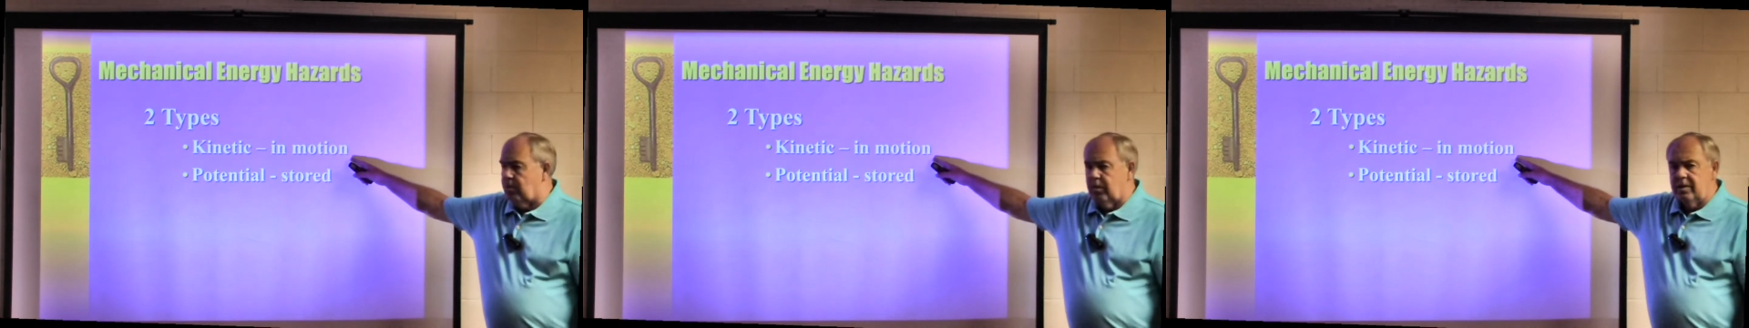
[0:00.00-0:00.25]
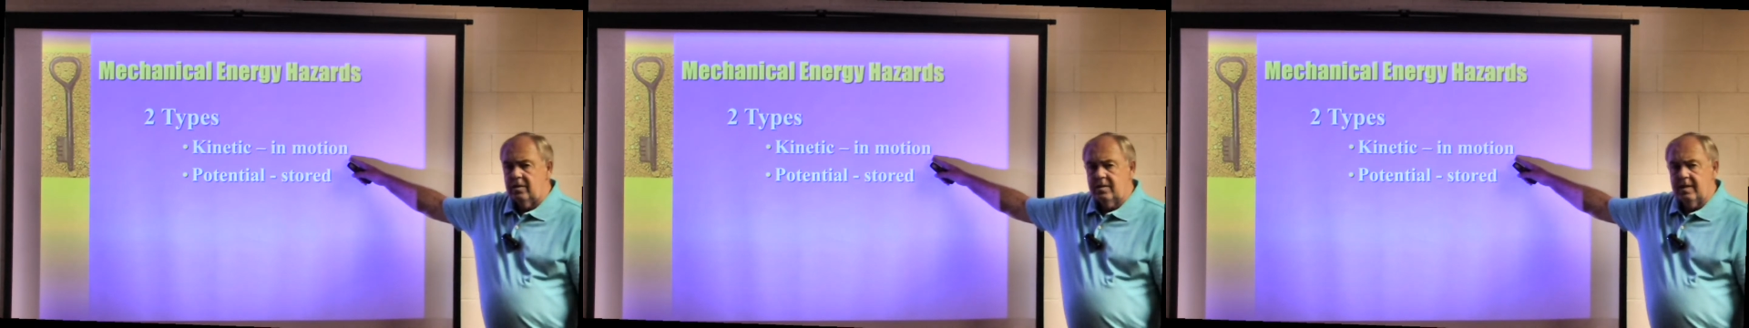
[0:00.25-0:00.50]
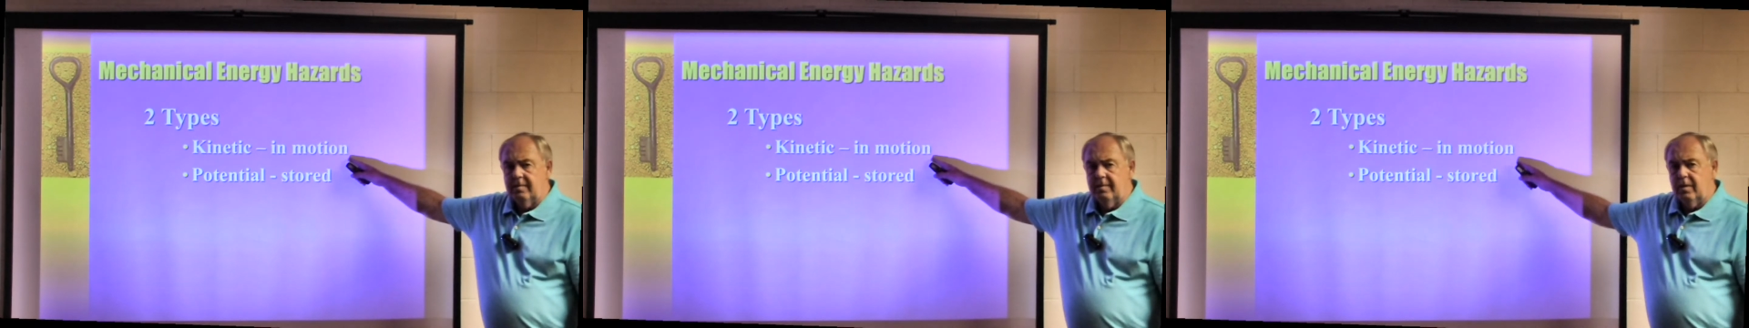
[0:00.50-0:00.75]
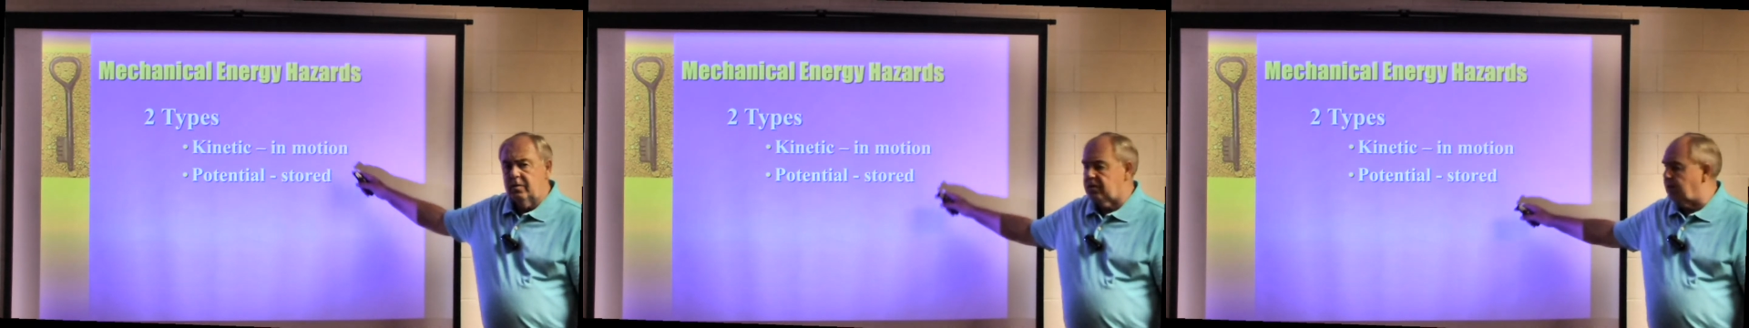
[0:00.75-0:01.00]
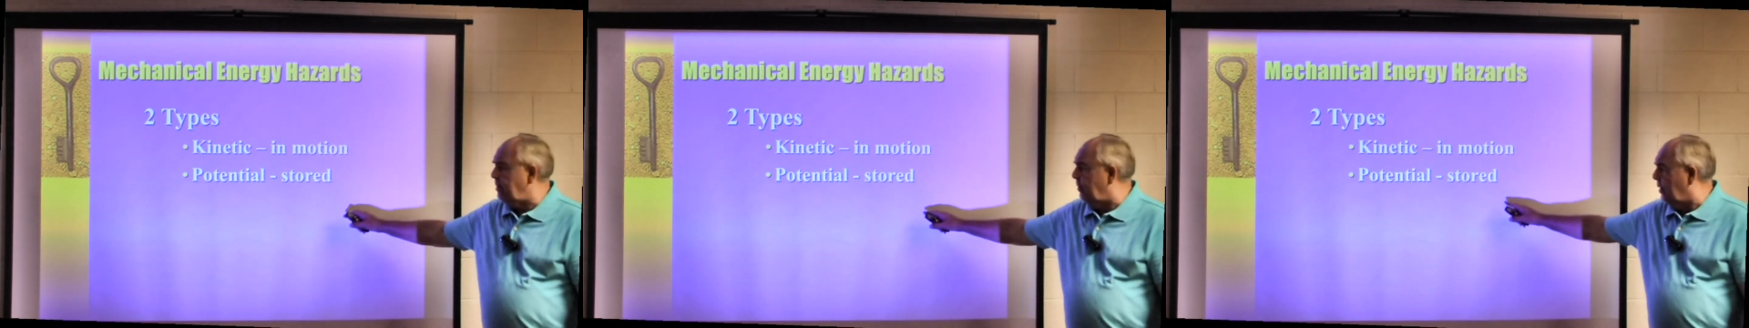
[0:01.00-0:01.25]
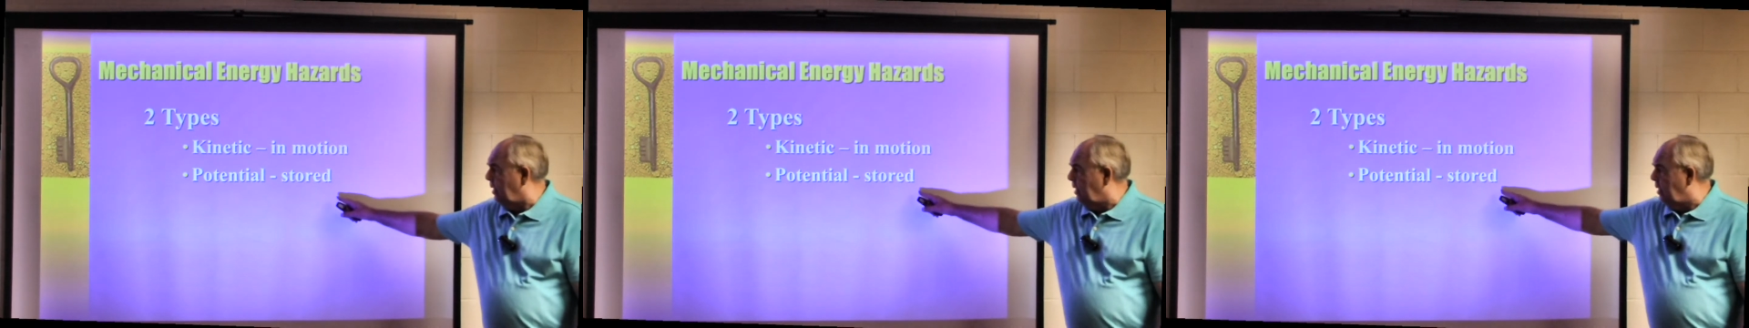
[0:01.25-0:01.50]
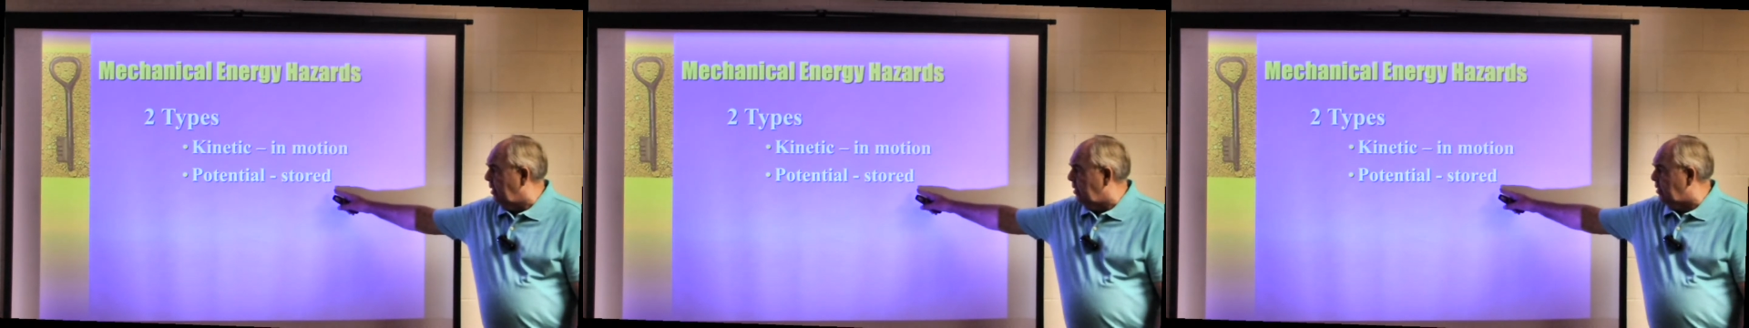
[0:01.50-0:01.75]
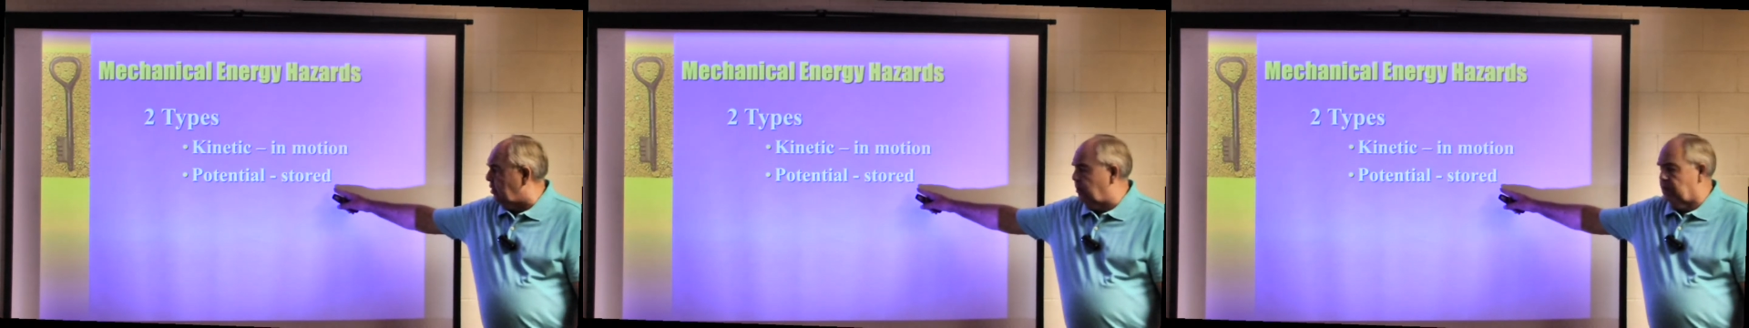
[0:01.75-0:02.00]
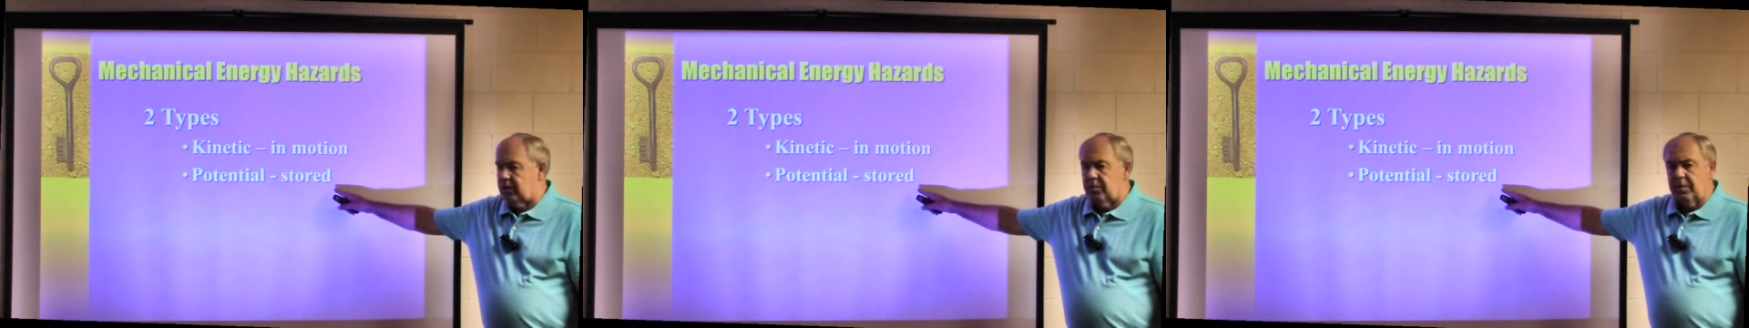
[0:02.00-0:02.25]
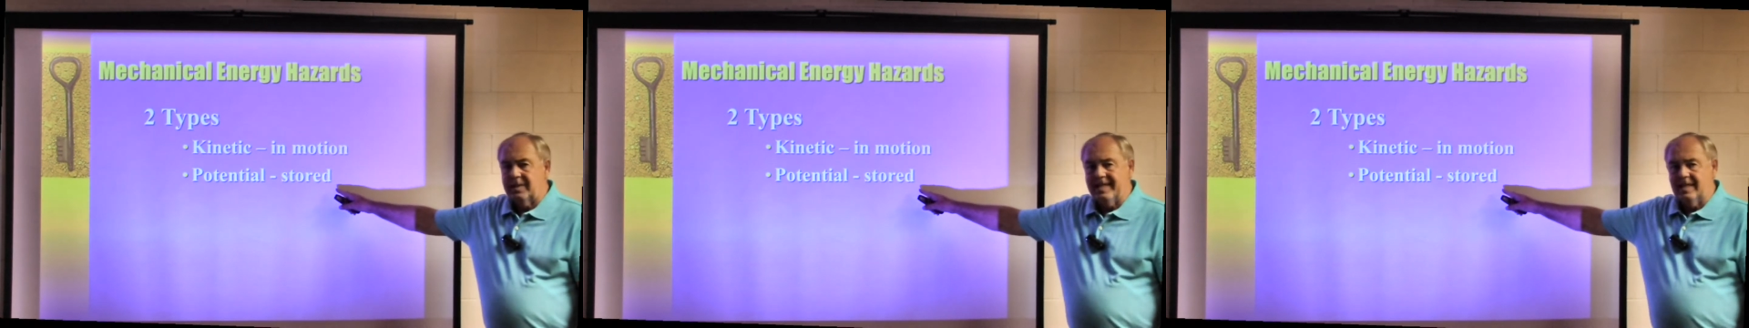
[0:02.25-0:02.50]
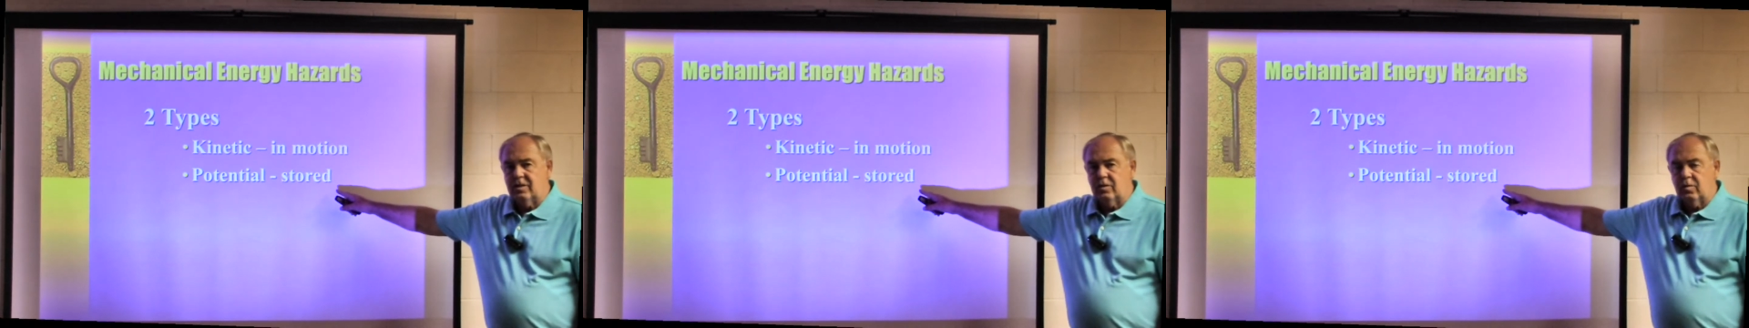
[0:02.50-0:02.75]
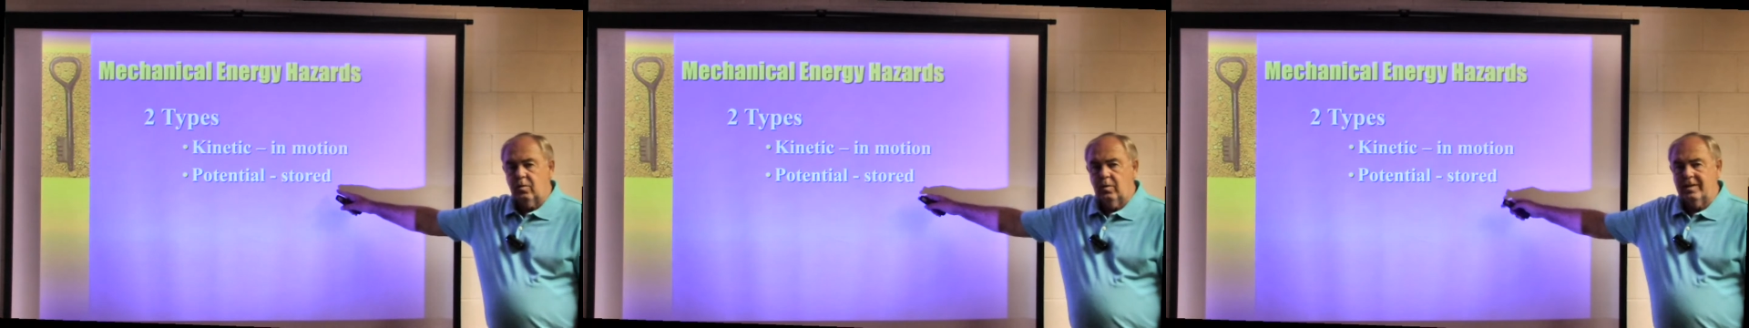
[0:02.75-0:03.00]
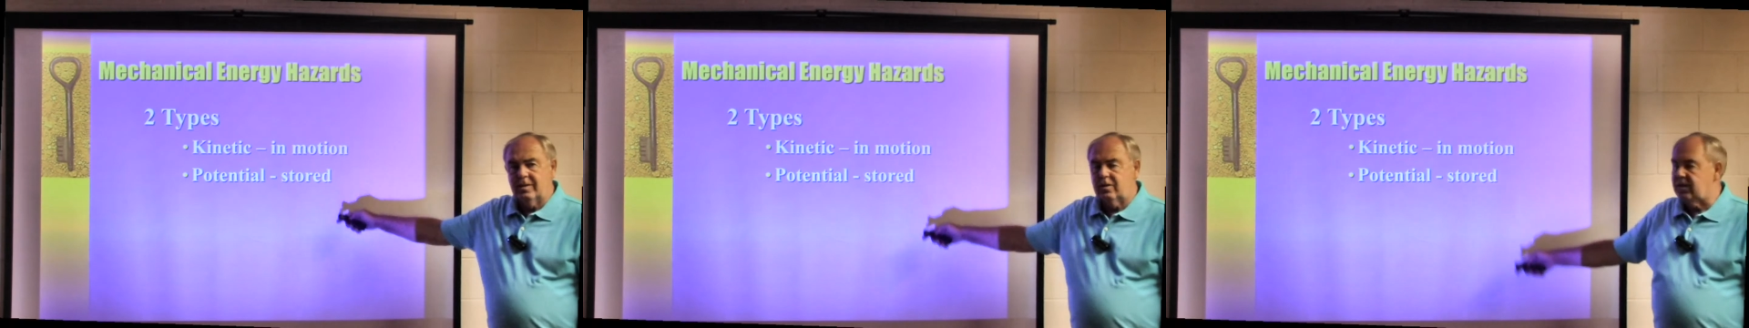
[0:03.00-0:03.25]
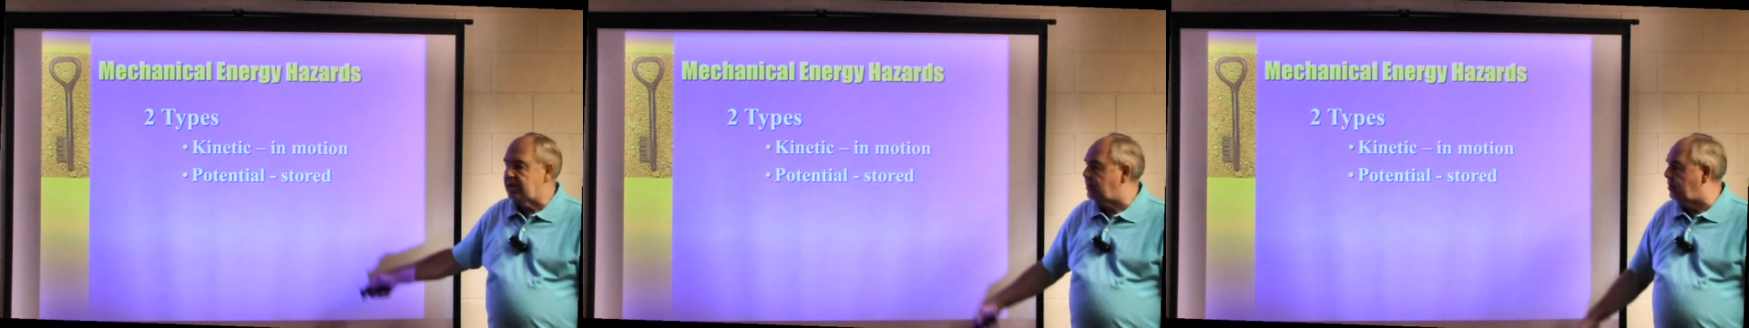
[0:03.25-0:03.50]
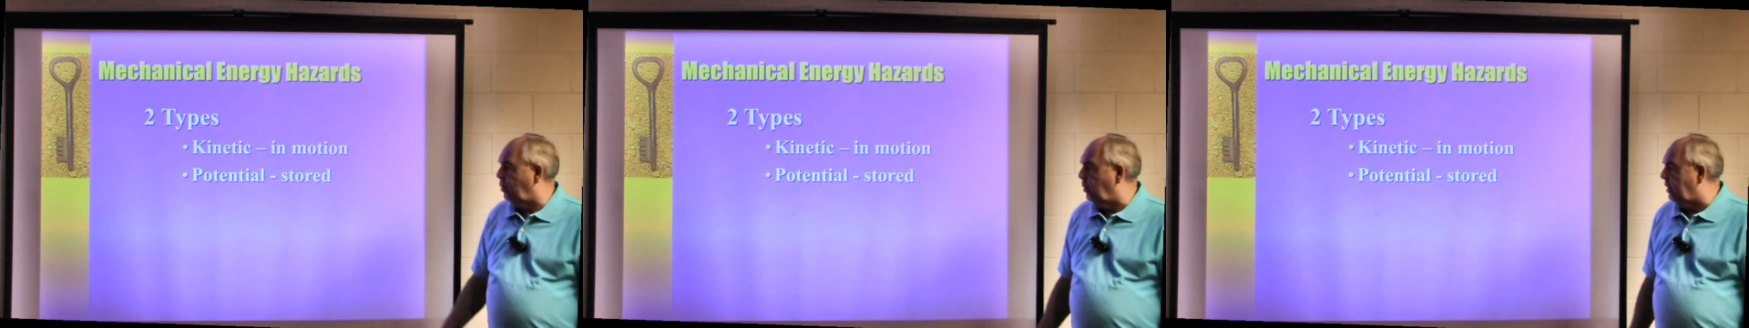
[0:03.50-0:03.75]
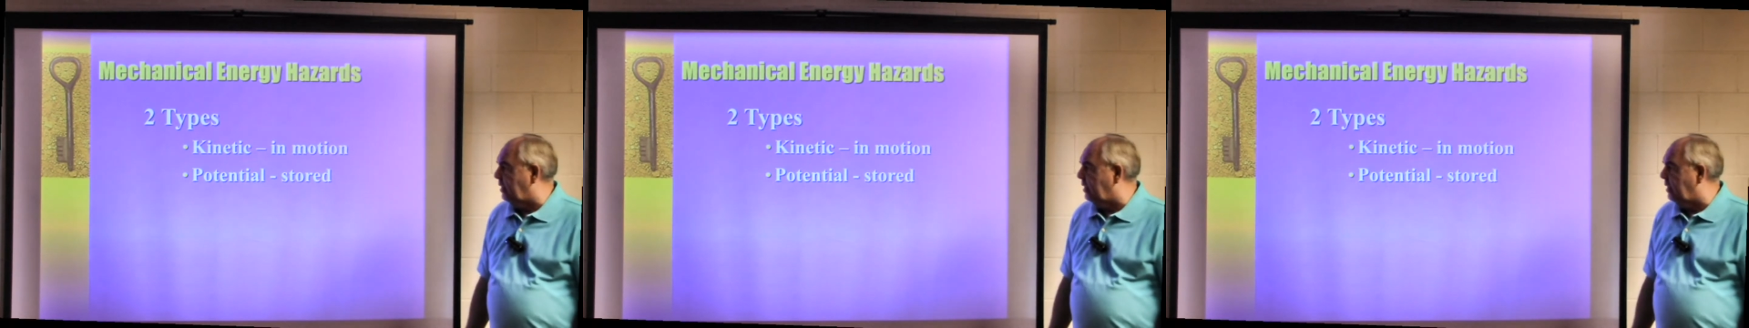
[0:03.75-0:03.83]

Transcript: which is in motion. Two is potential, which is stored